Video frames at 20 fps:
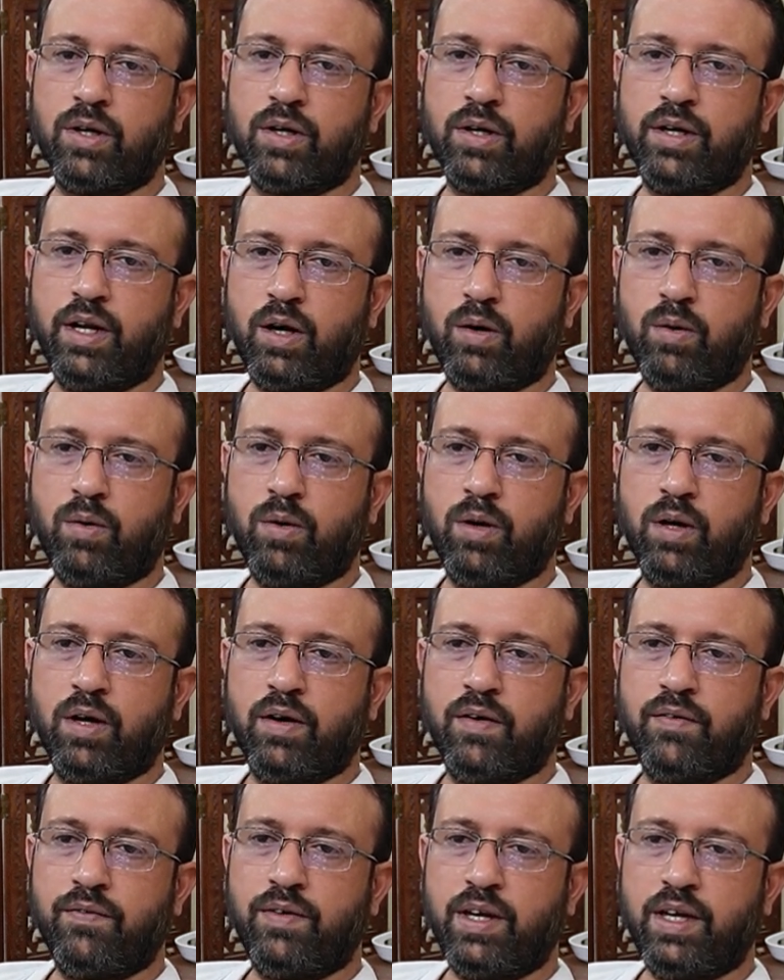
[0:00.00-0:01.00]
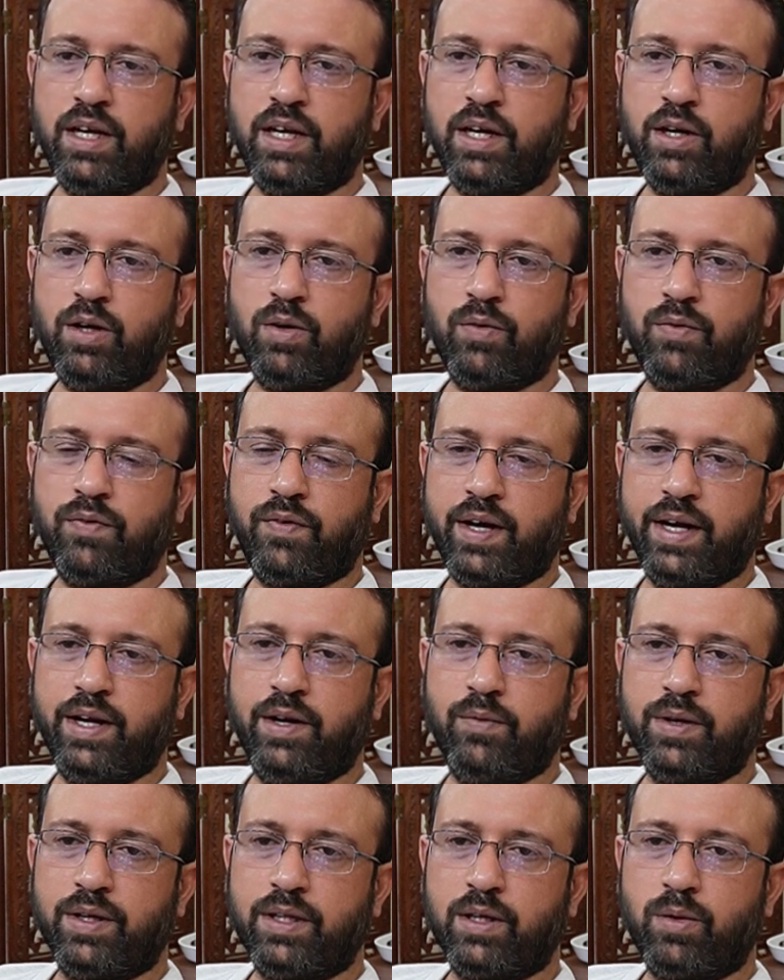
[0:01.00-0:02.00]
Now, we need to
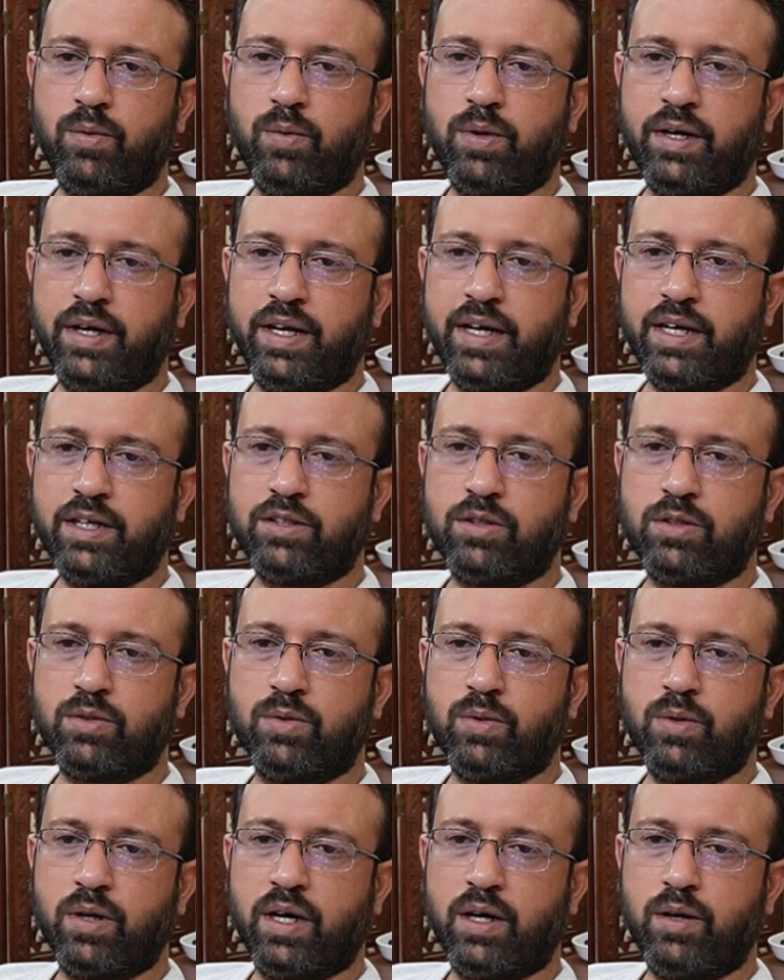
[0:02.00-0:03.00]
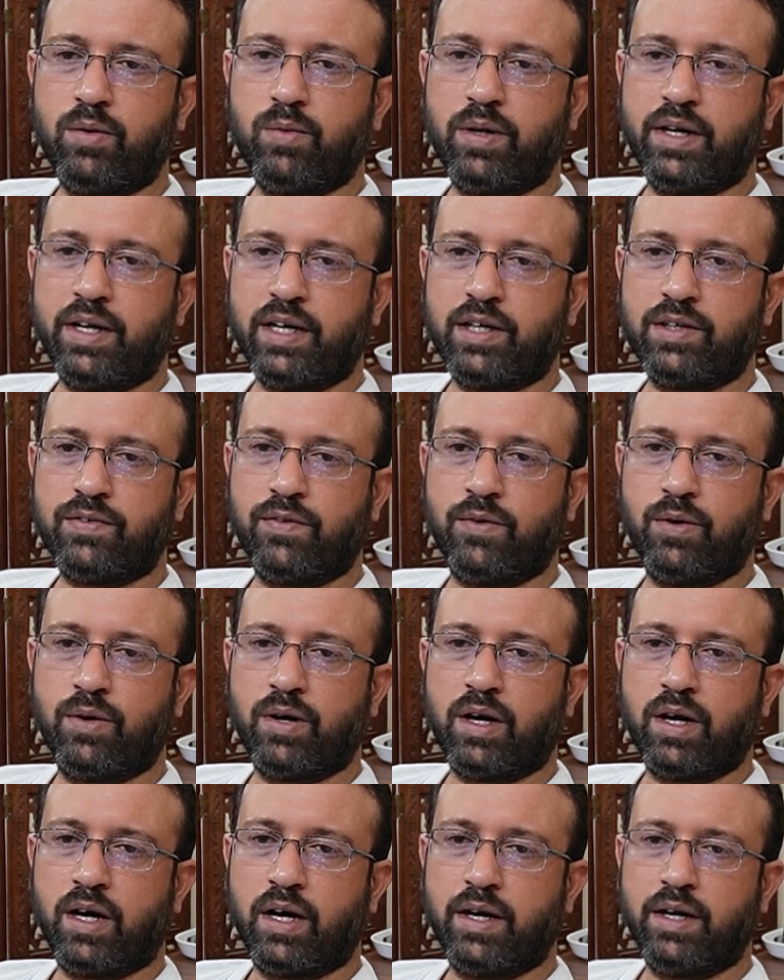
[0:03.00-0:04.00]
find whether vertex 2 and vertex
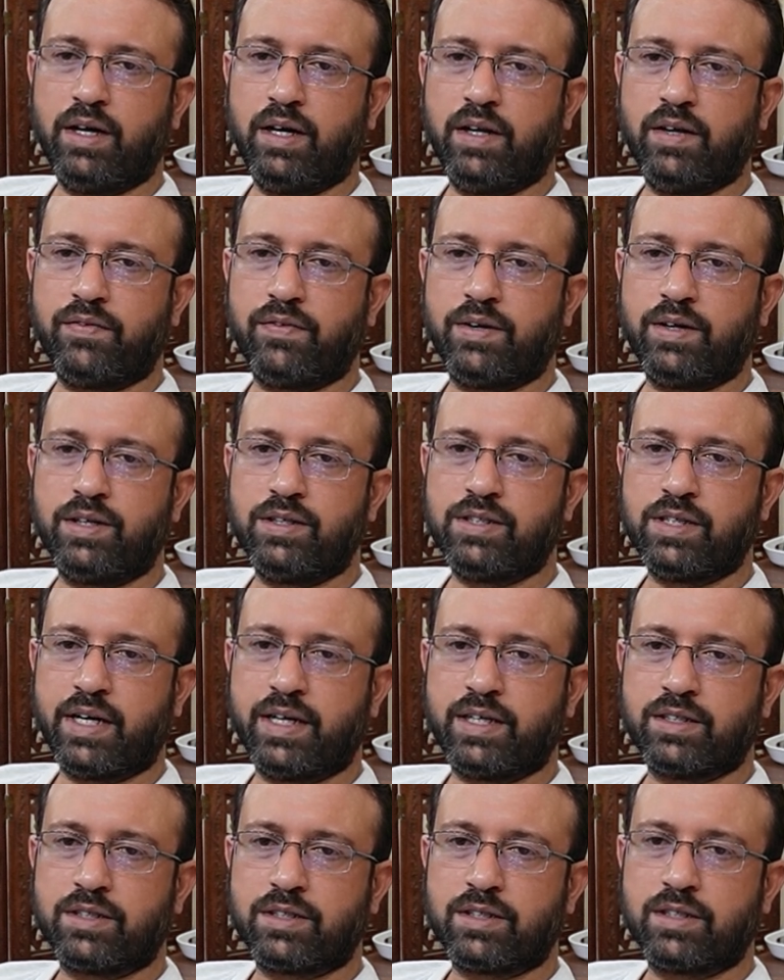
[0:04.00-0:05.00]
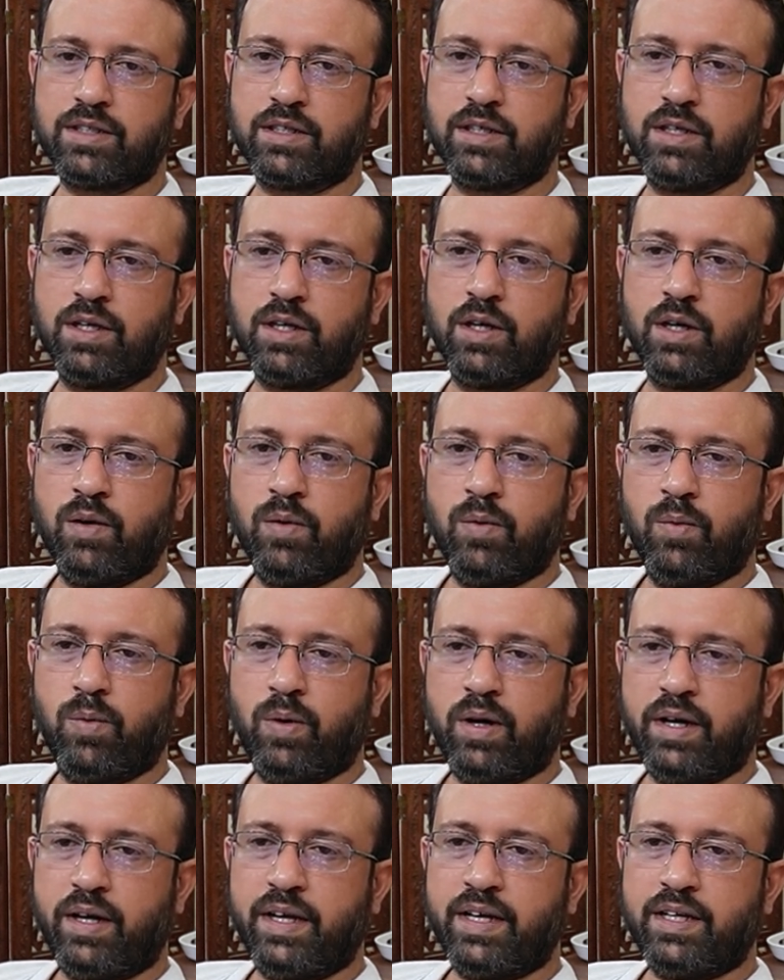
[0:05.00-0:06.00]
4 are in different sets.
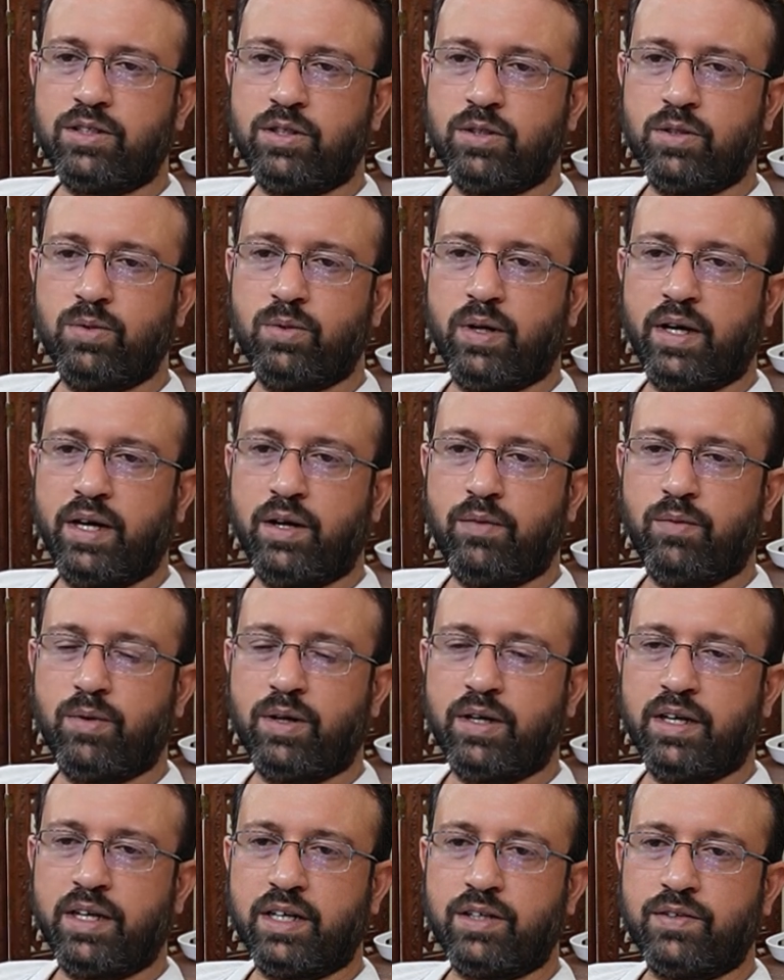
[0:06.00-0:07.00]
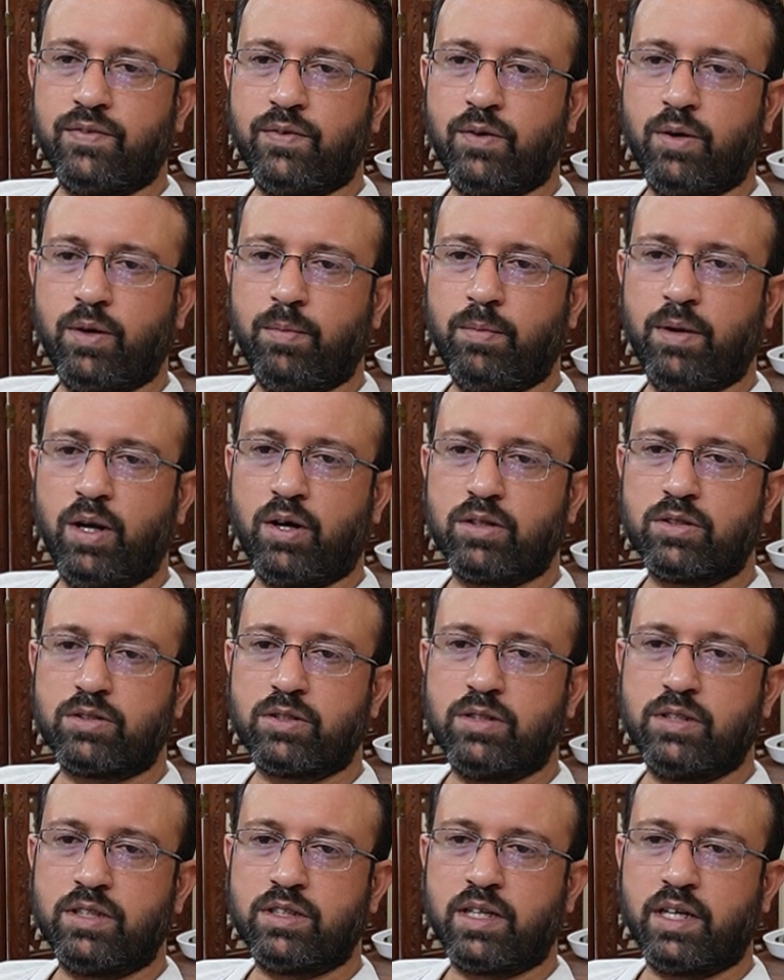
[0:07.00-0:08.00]
Vertex 2 and vertex 4 belongs
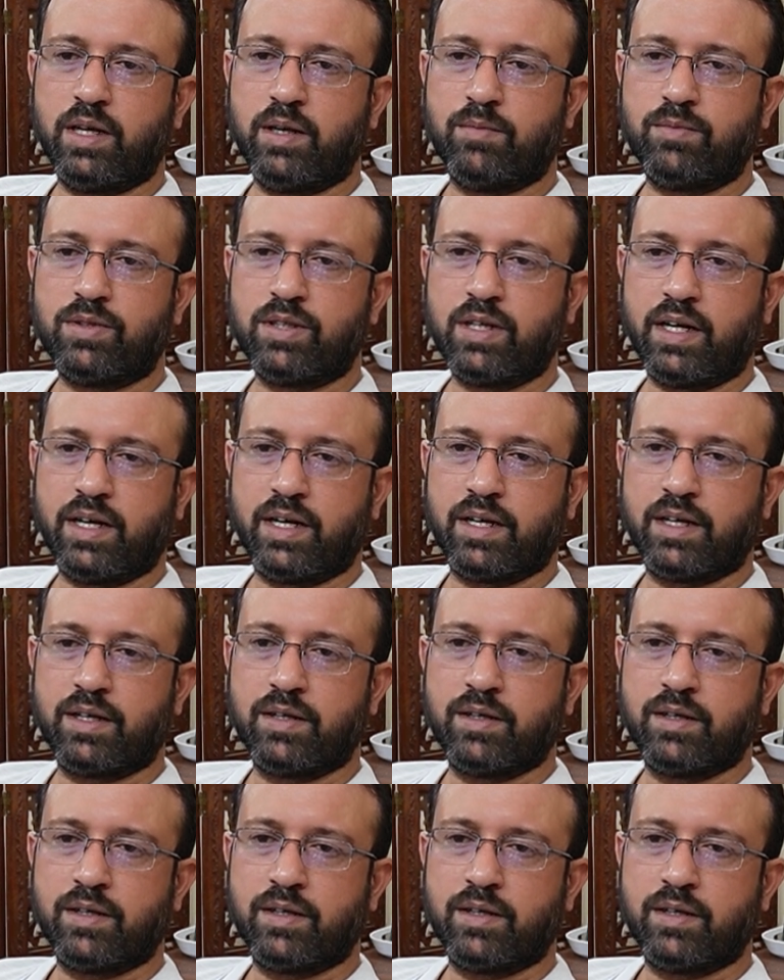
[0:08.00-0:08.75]
to the same set.